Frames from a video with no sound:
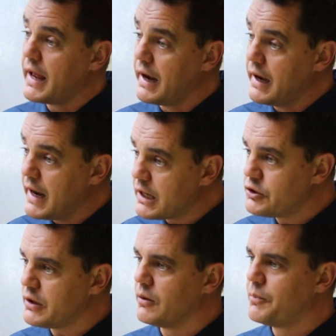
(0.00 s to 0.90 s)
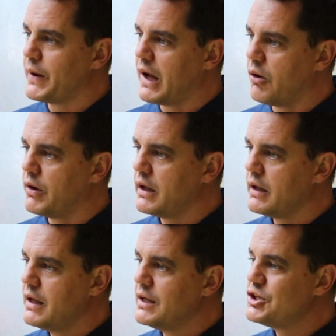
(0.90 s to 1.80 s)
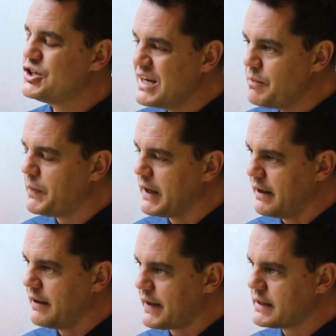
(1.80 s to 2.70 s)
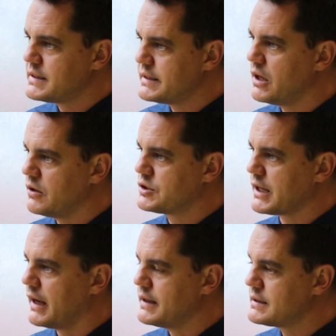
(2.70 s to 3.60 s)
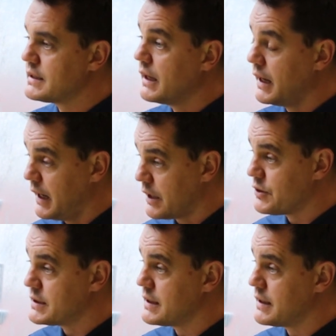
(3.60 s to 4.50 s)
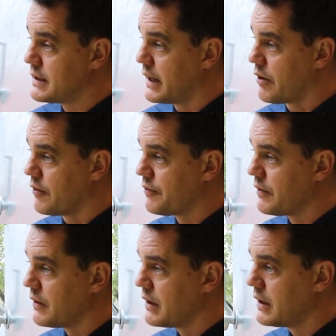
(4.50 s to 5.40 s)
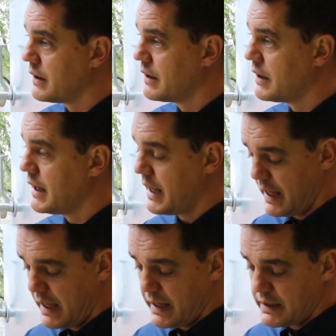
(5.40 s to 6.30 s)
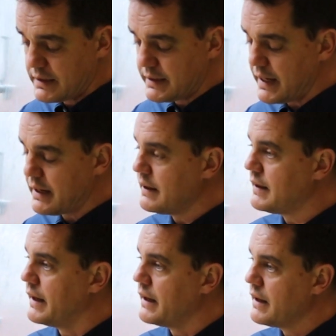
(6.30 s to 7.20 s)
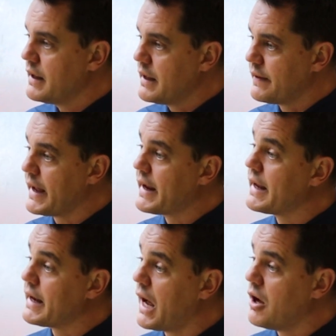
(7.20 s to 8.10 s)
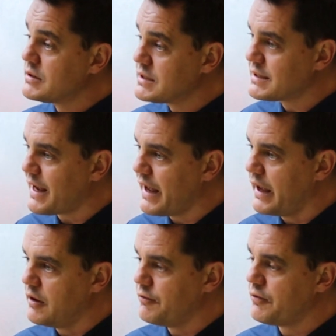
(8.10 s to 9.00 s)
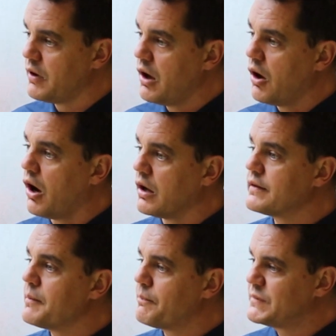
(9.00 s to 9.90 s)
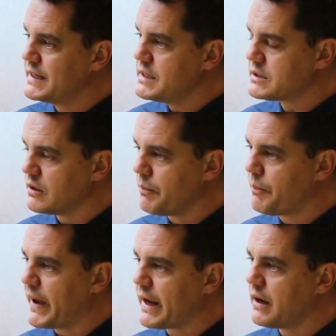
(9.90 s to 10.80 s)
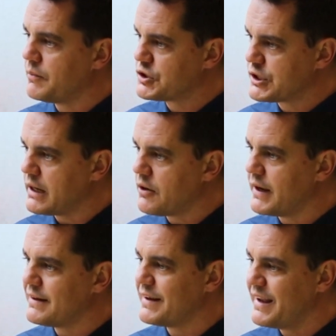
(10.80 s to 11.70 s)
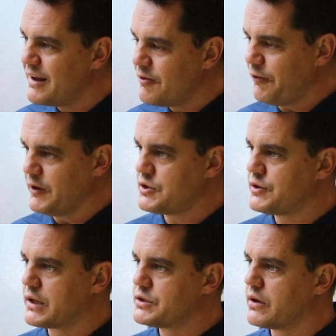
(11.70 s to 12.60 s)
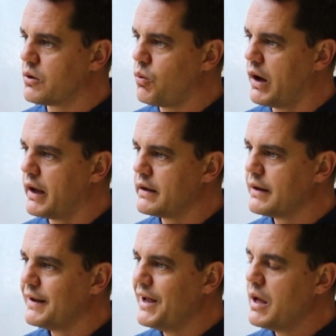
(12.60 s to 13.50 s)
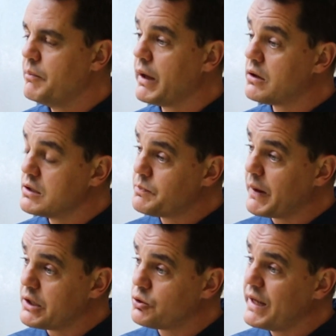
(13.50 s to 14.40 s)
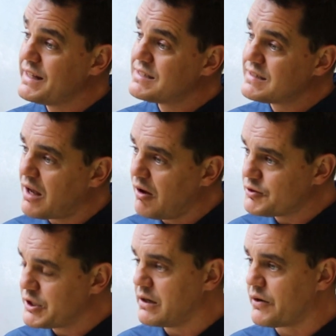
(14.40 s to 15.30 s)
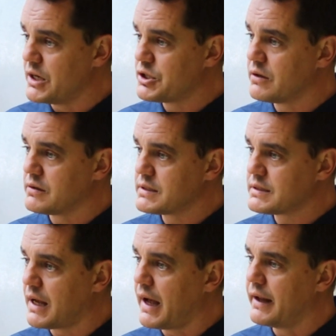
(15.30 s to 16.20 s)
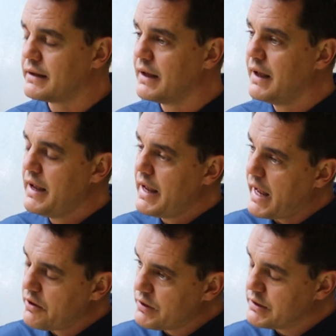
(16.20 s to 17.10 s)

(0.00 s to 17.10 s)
electrical power cheaper than COJ's electricity tariff. Secondly, they can now save on the diesel backup generator infrastructure required, because by doing self-generation on site and